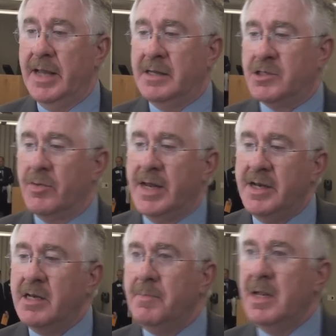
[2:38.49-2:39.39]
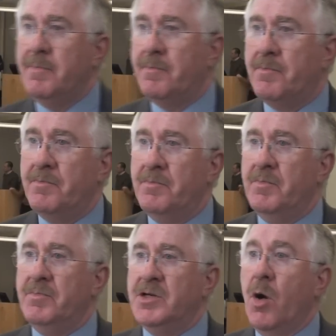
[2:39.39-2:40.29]
And so they need to be
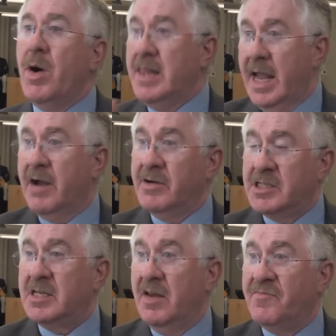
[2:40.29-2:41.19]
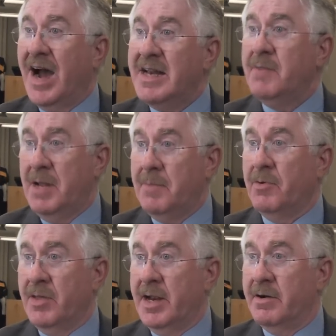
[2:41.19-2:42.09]
going there and finding
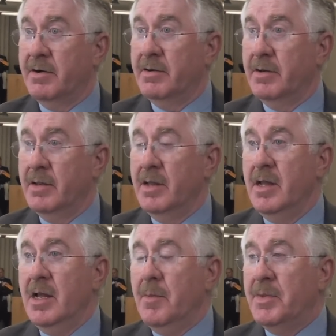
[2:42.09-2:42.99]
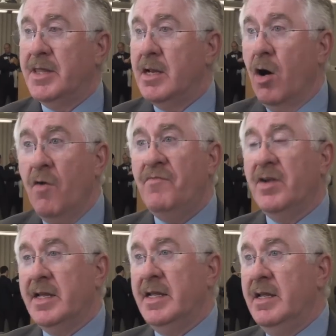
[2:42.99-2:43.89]
people there. But then
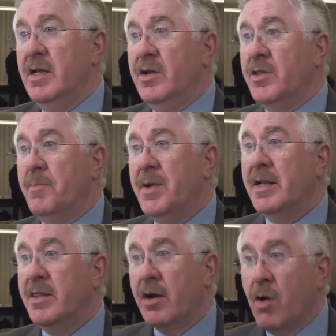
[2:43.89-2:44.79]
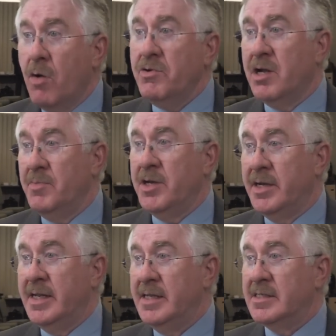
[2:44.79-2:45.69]
hopefully they're building their own
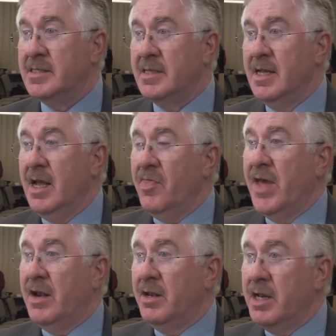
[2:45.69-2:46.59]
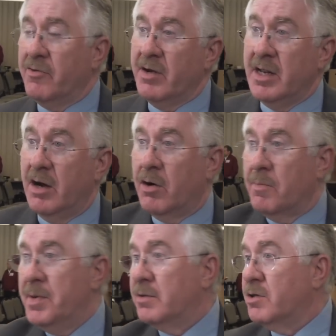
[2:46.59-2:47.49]
communities that literally are
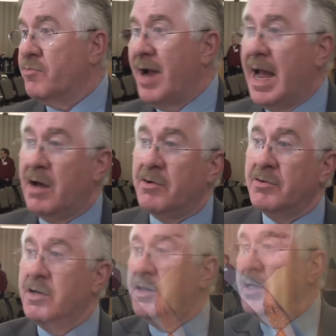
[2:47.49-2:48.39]
built around